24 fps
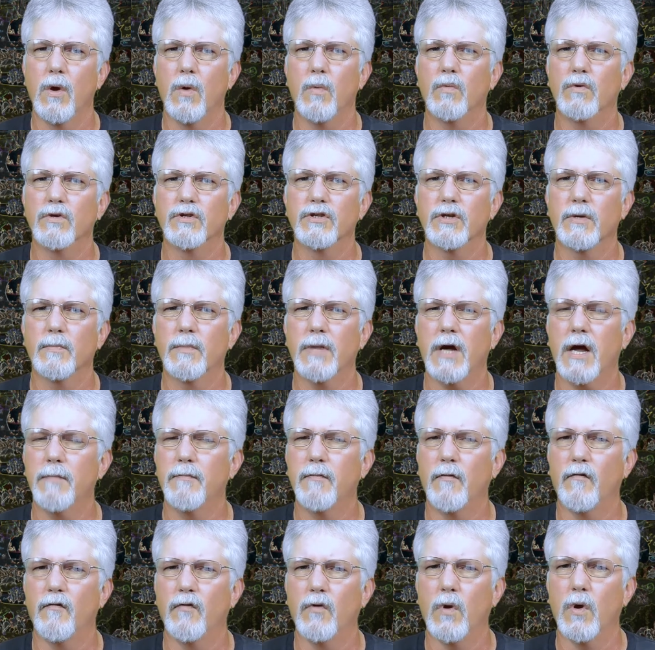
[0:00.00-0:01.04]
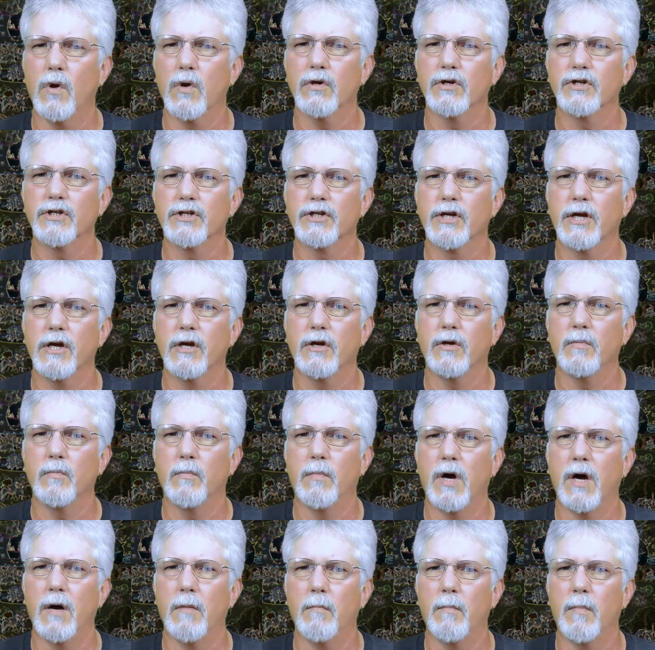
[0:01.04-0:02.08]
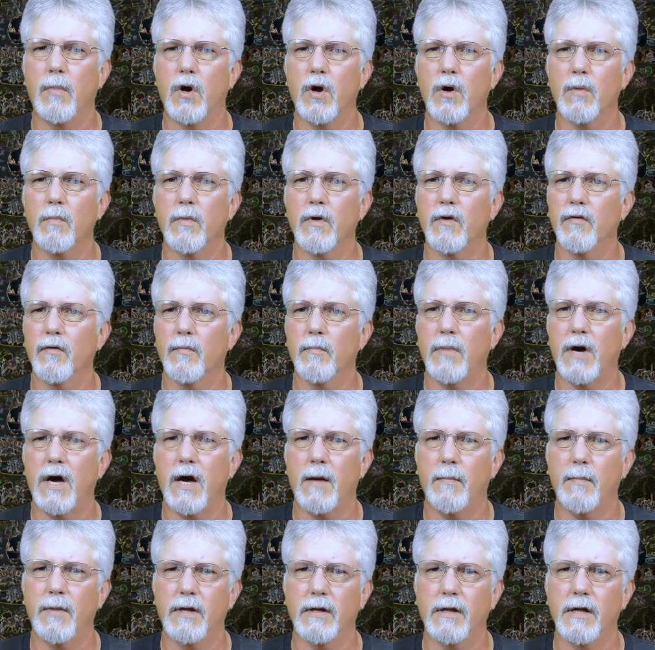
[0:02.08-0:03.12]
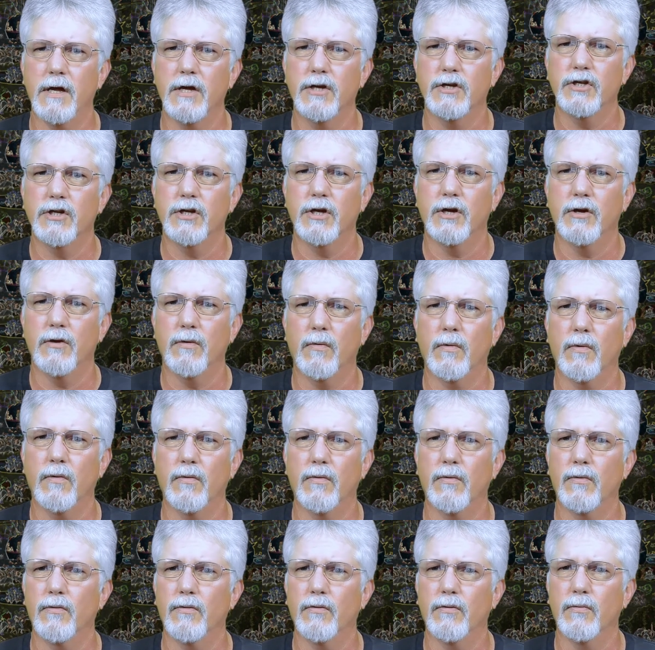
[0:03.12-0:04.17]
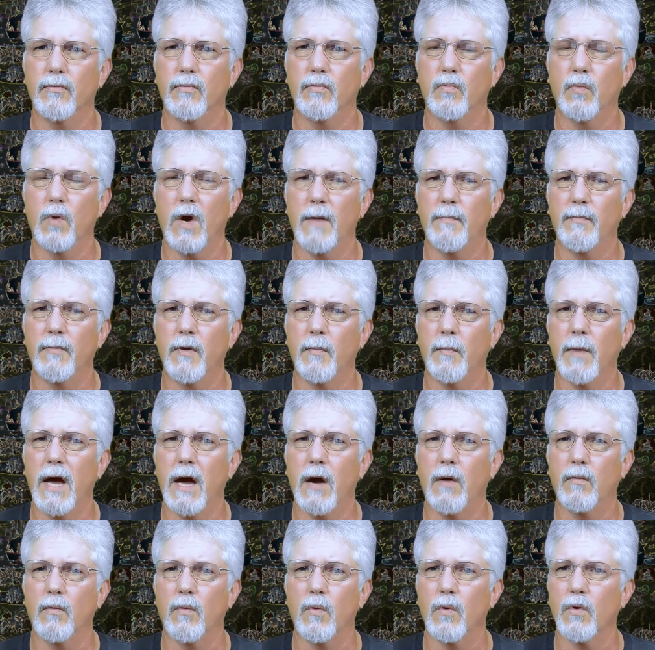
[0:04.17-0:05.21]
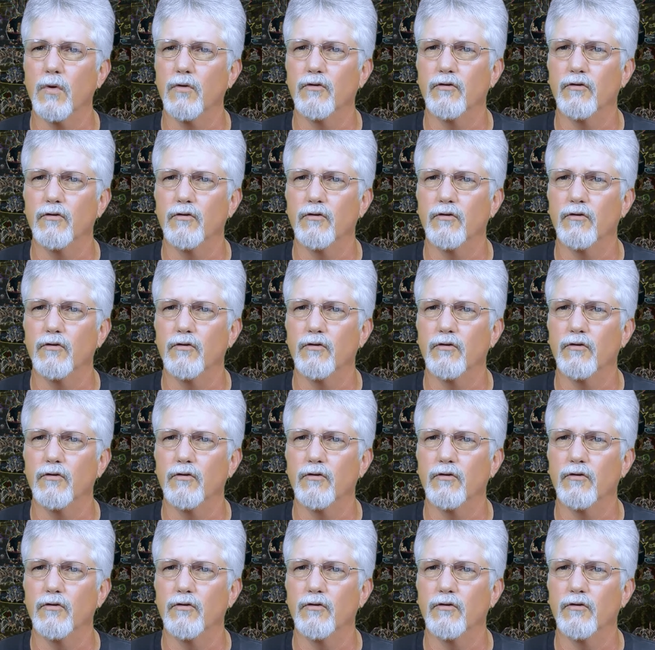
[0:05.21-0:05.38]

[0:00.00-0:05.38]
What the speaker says: with some type of large-scale bombardment of the population in order to wipe them out or